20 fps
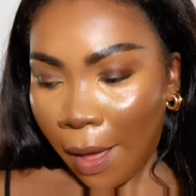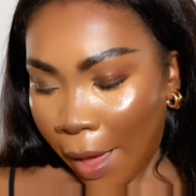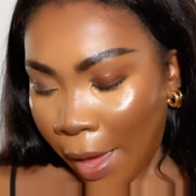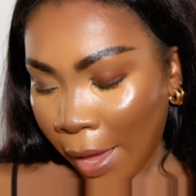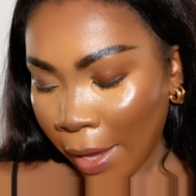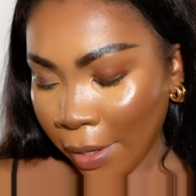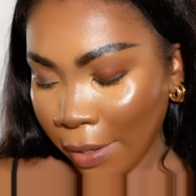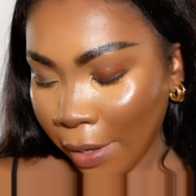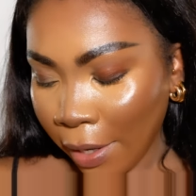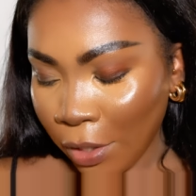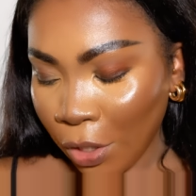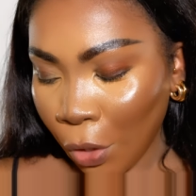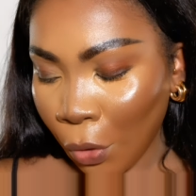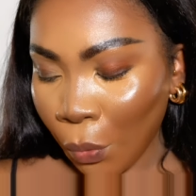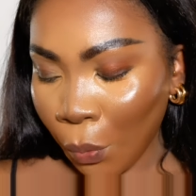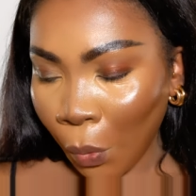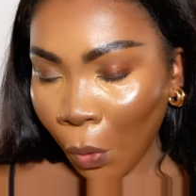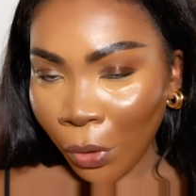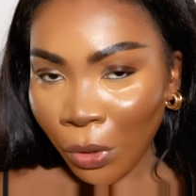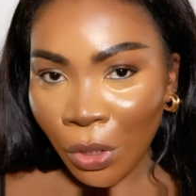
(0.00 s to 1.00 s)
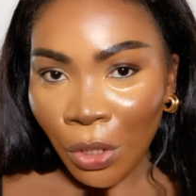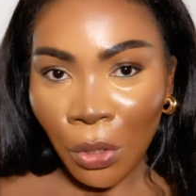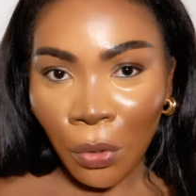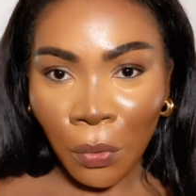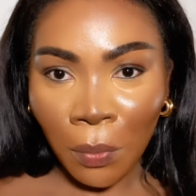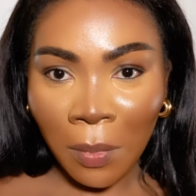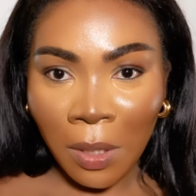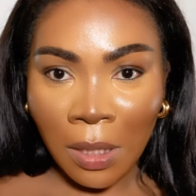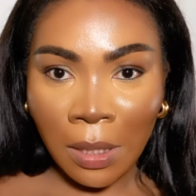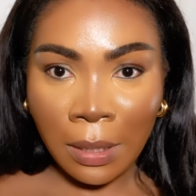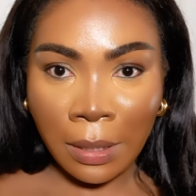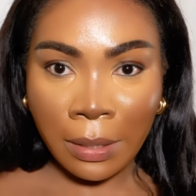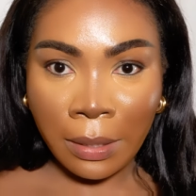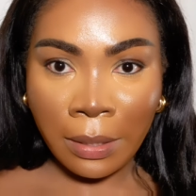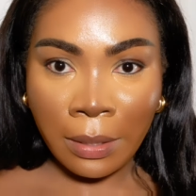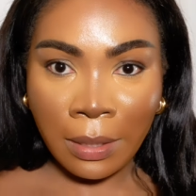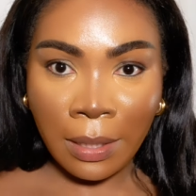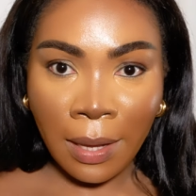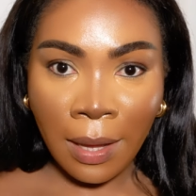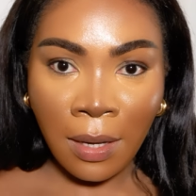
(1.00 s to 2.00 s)
and I don't want to
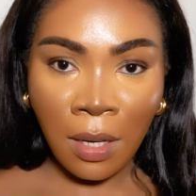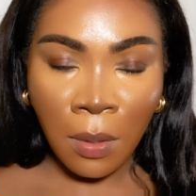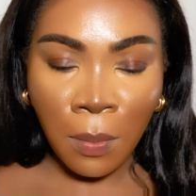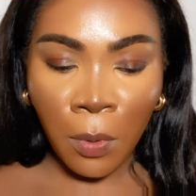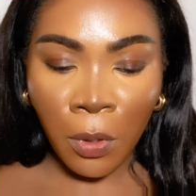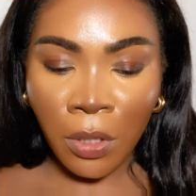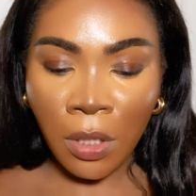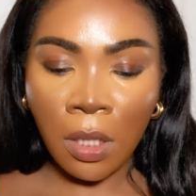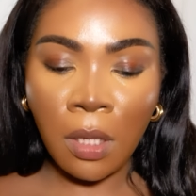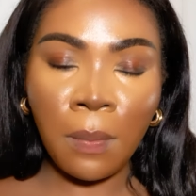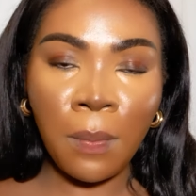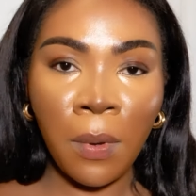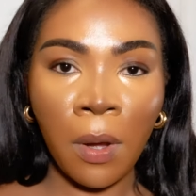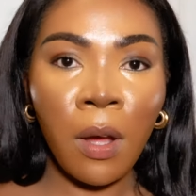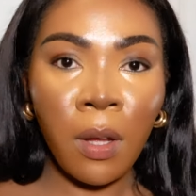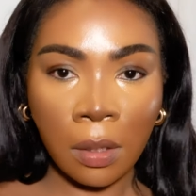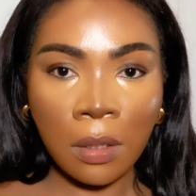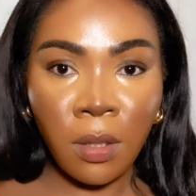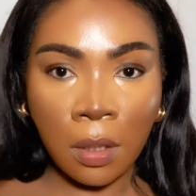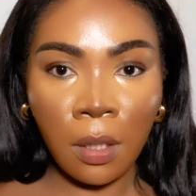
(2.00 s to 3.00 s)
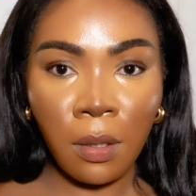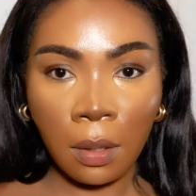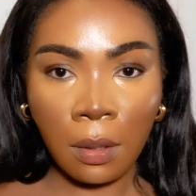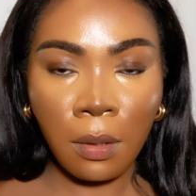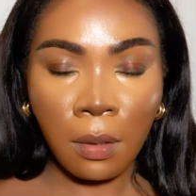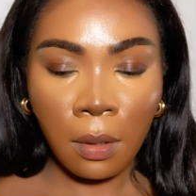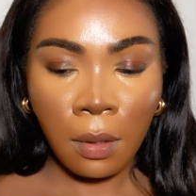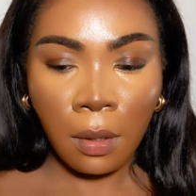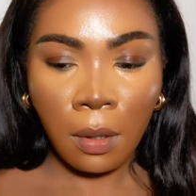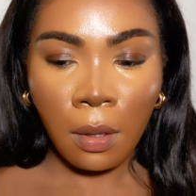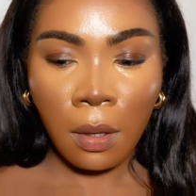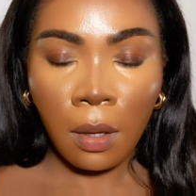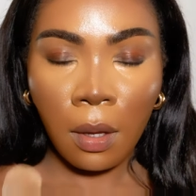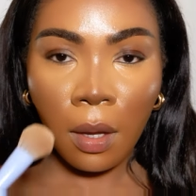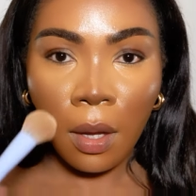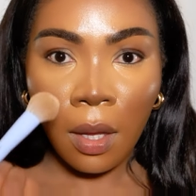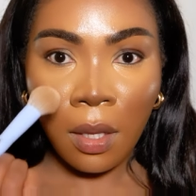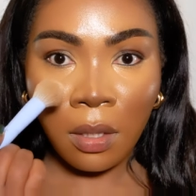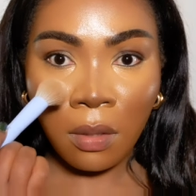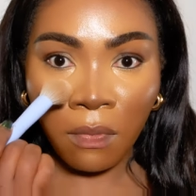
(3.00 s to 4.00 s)
mislead anybody, but
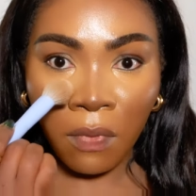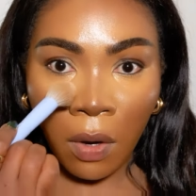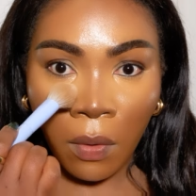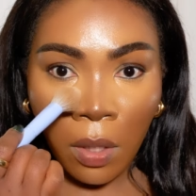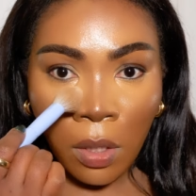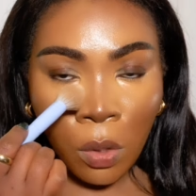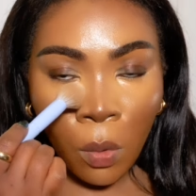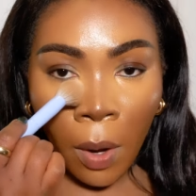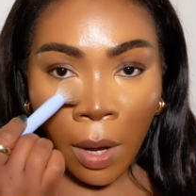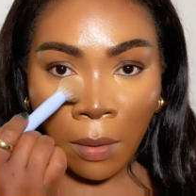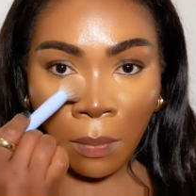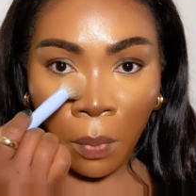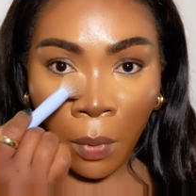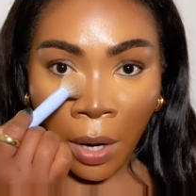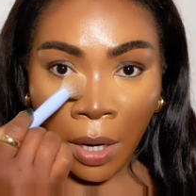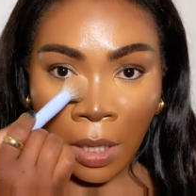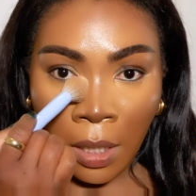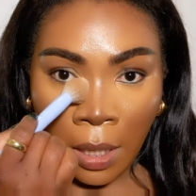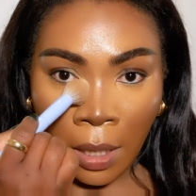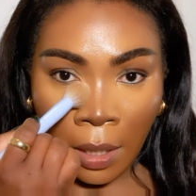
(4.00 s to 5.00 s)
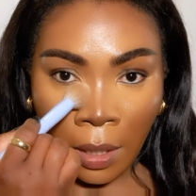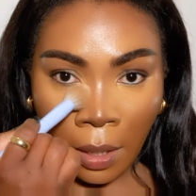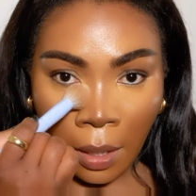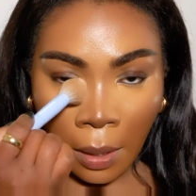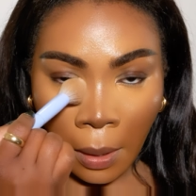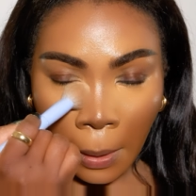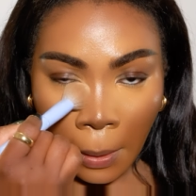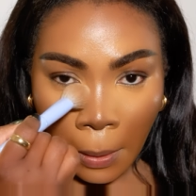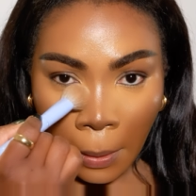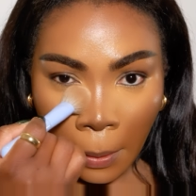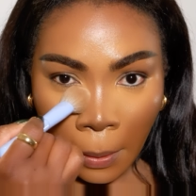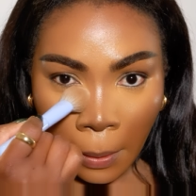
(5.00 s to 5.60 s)
it's very, it's quite brightening